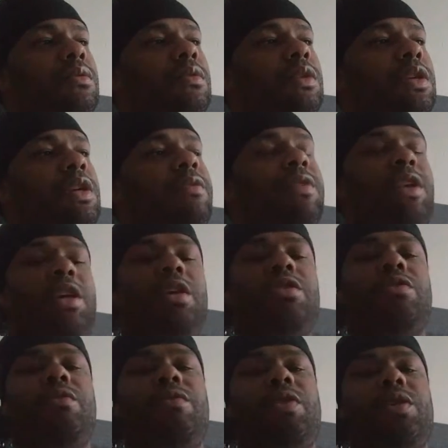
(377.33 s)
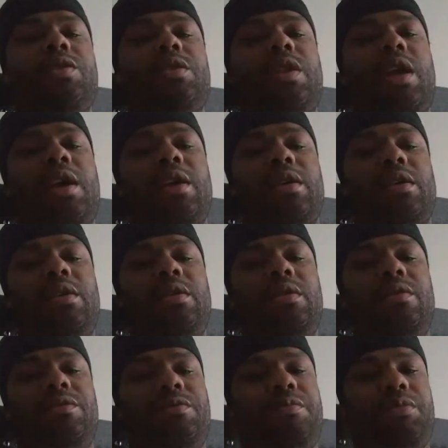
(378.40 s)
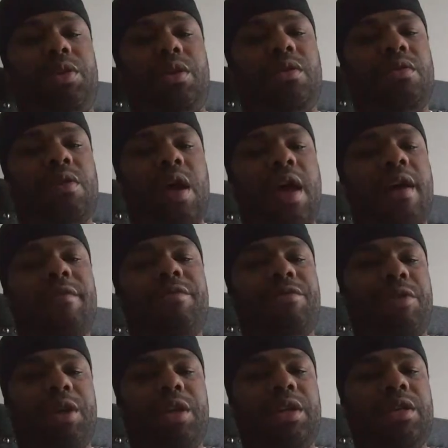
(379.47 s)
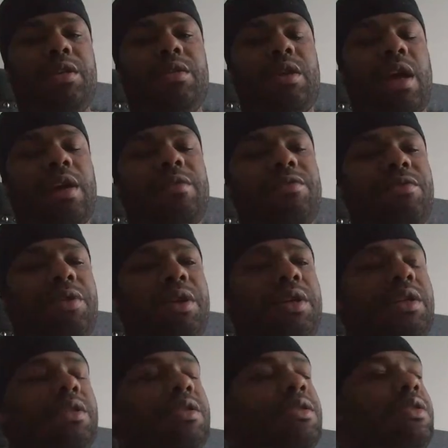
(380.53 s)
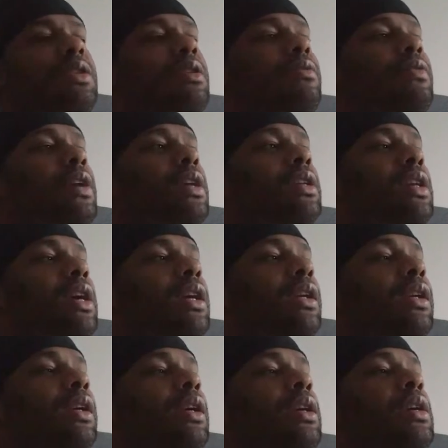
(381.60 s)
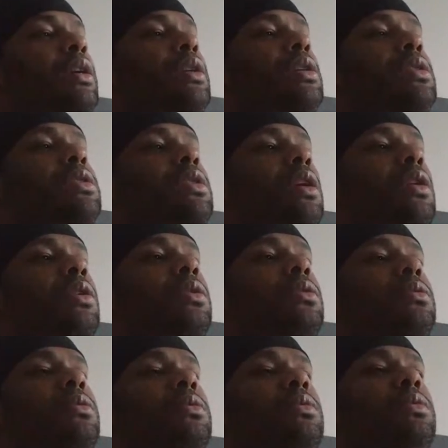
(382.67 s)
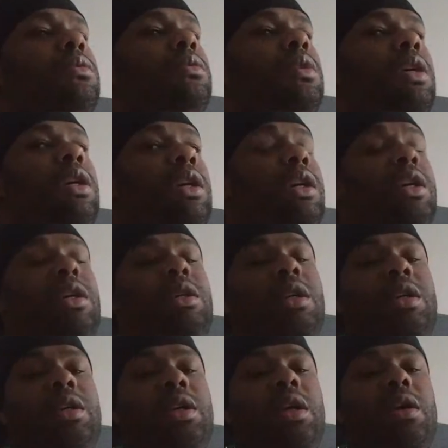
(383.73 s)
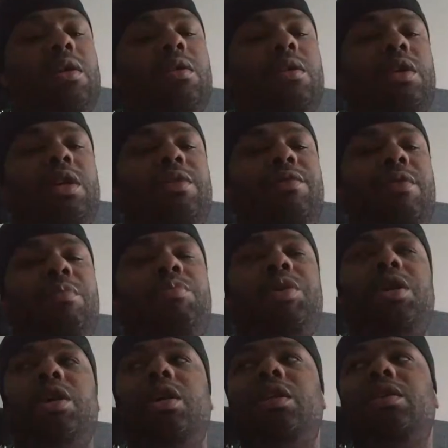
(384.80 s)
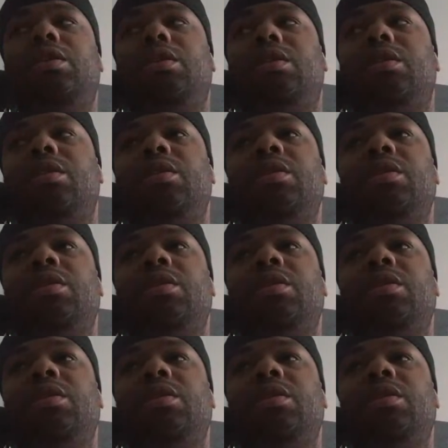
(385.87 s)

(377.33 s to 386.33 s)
even introverts have friends, like friends and stuff like that. So even being the